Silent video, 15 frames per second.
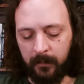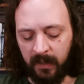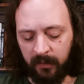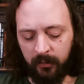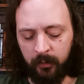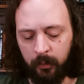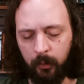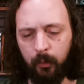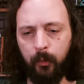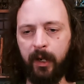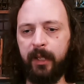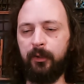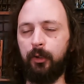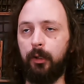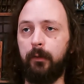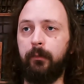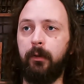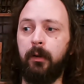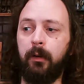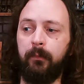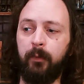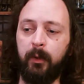It's too granular
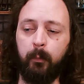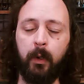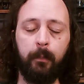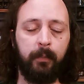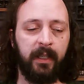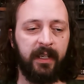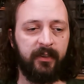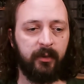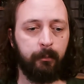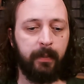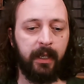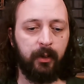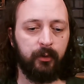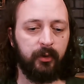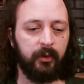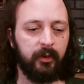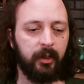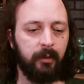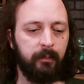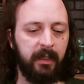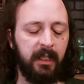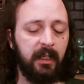for what Blades and Banners is going
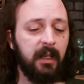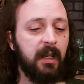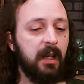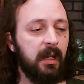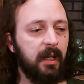to be.